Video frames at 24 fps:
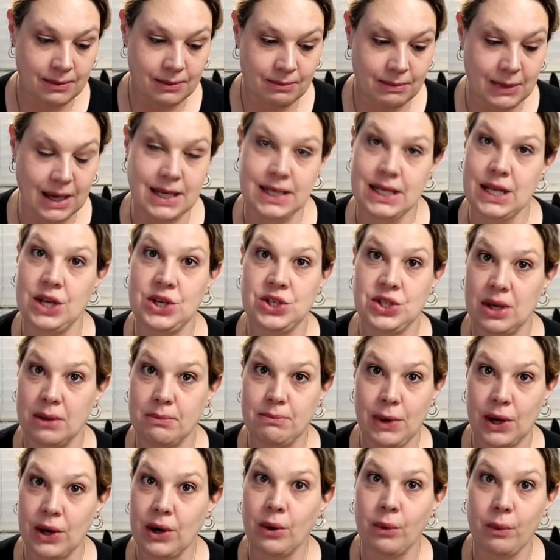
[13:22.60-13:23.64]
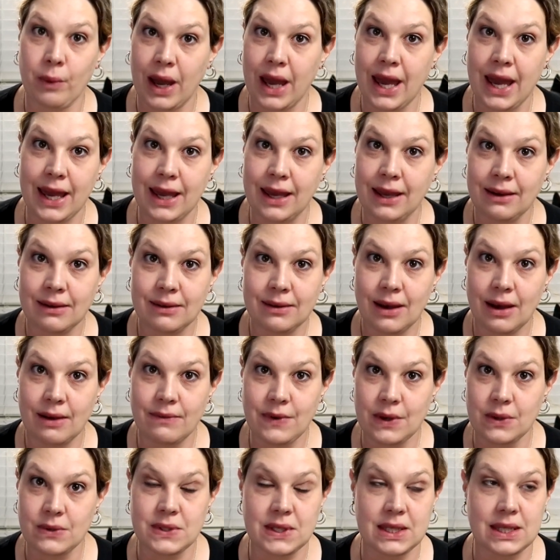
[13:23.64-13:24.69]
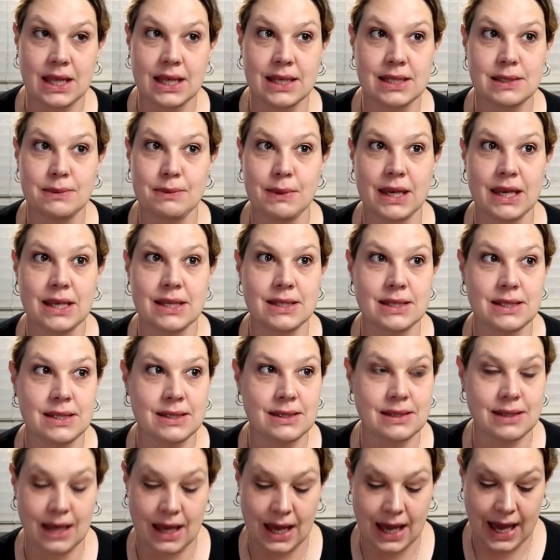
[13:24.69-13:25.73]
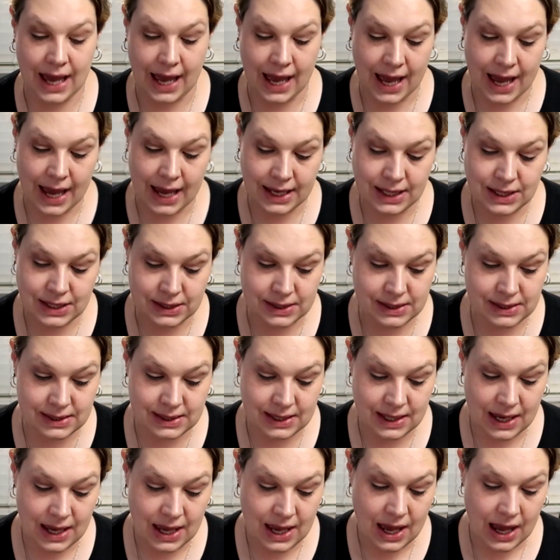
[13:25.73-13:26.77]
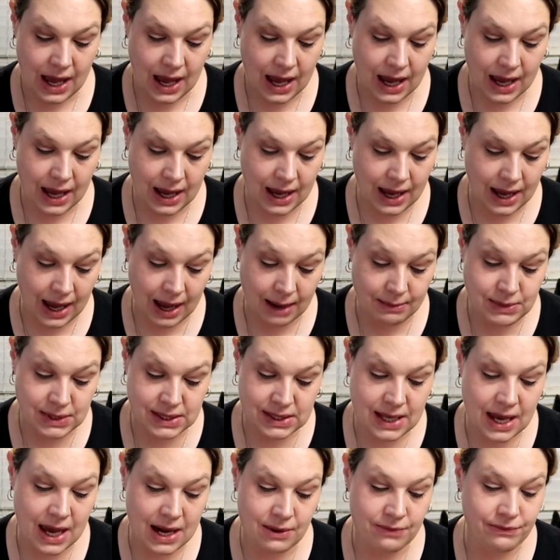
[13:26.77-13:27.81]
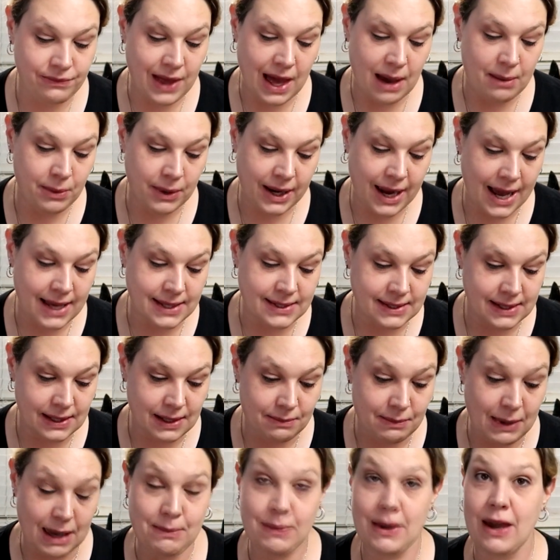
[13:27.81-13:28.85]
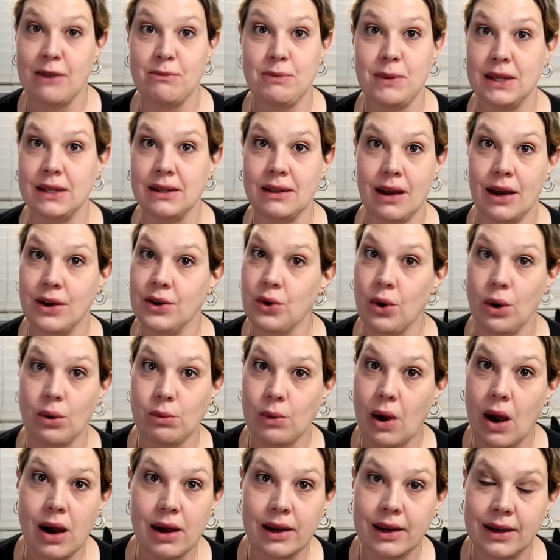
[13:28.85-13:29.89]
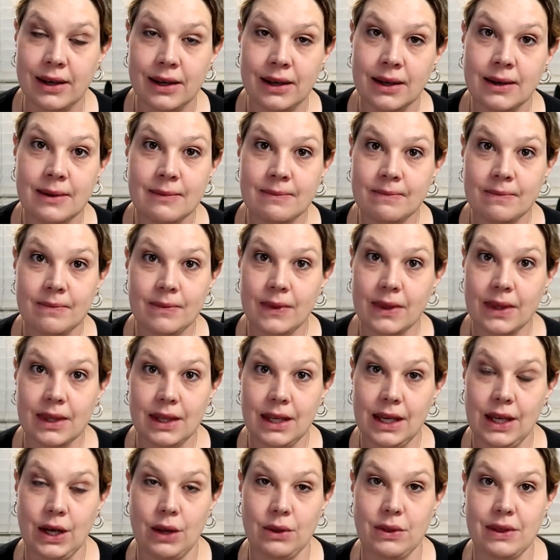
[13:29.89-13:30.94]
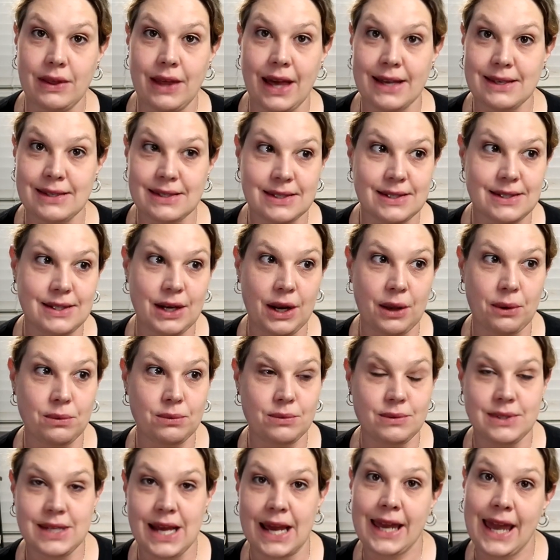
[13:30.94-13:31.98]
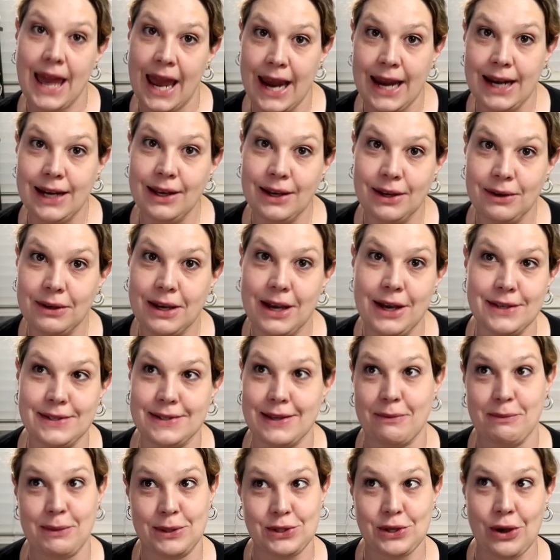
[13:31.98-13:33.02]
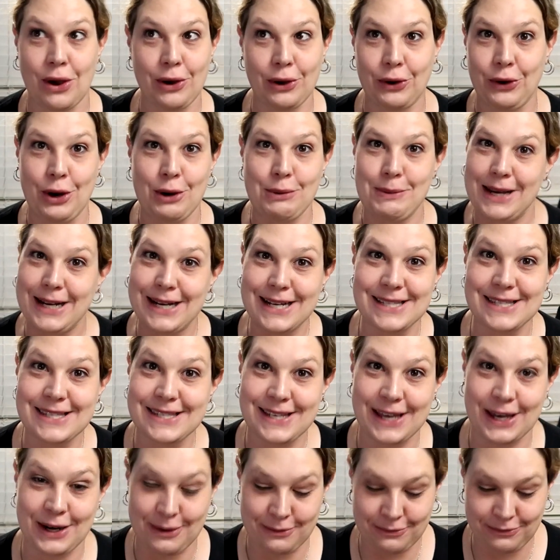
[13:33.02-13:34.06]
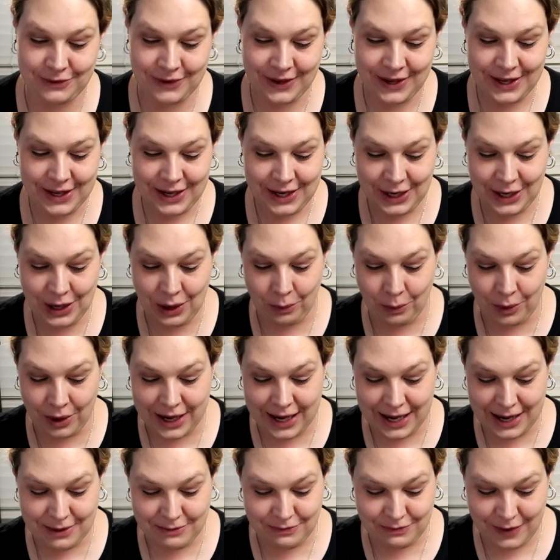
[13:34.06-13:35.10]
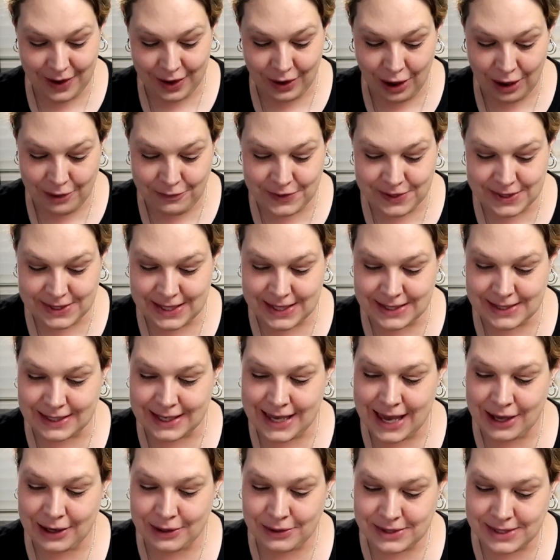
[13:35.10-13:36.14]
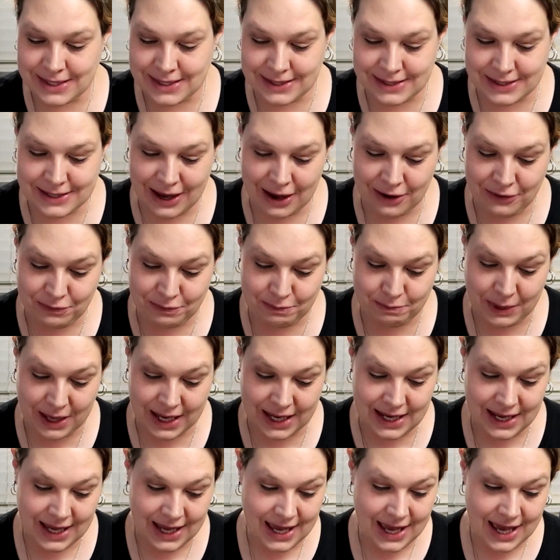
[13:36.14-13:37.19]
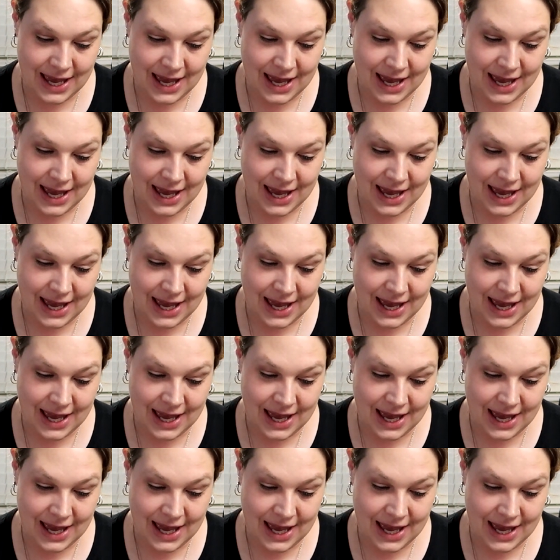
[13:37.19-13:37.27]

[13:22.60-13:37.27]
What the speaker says: might teach you a better way of using this, because I'm just kind of flabbergasted, and maybe I've been under a rock, the last, decade, because I've been dog grooming instead of, working in vet offices and kennels and stuff, but